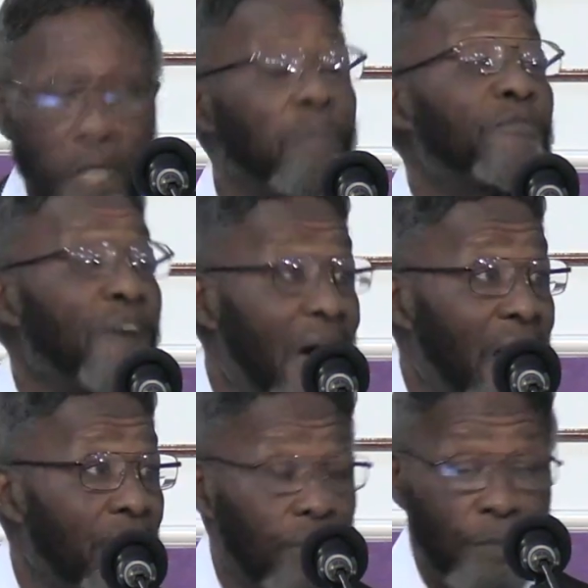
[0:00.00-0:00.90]
Number
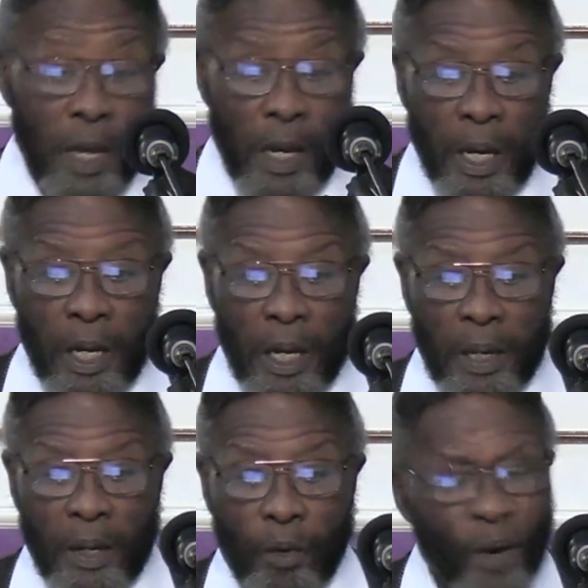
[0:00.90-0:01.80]
five,
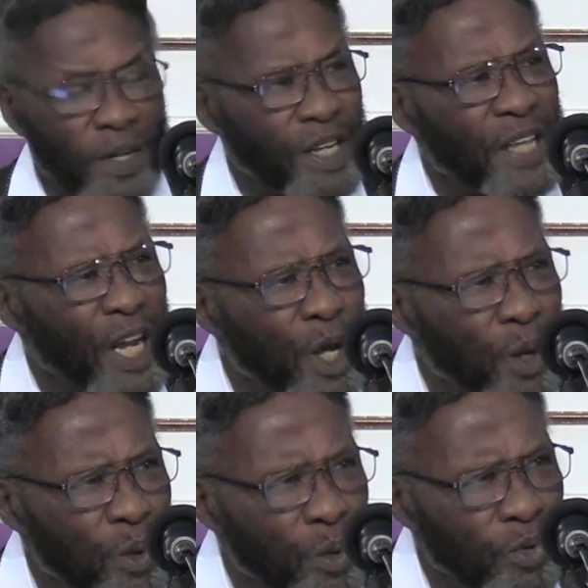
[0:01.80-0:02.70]
what did they
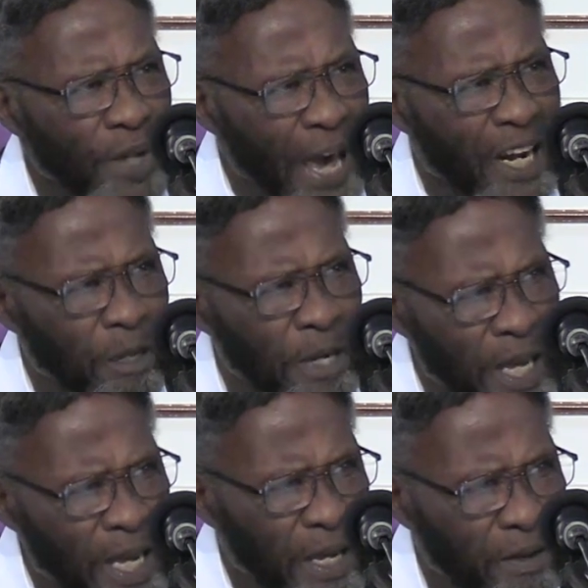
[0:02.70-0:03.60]
lose, Adam
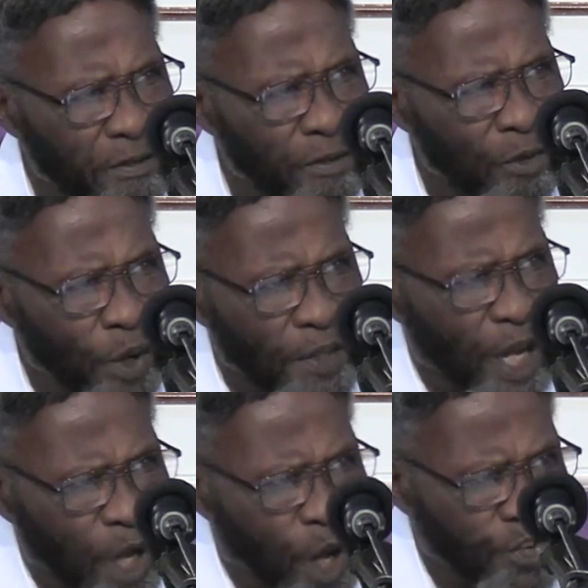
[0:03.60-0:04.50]
and Eve? when
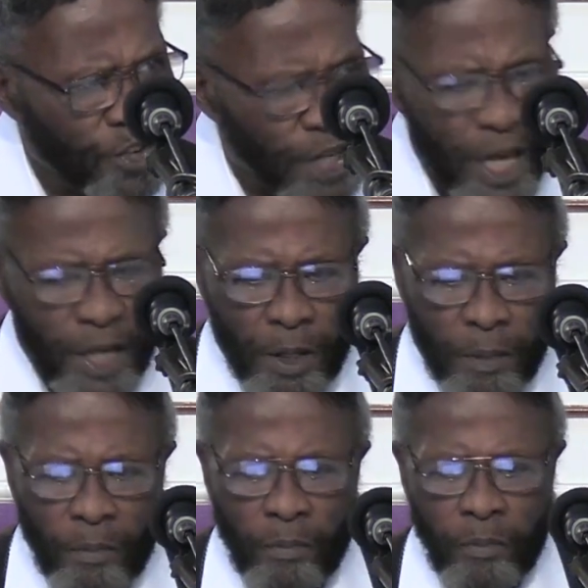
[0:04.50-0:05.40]
they lost the
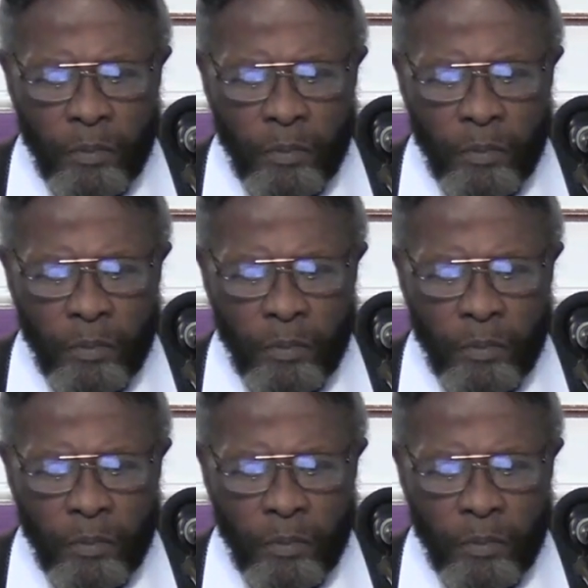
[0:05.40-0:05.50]
kingdom.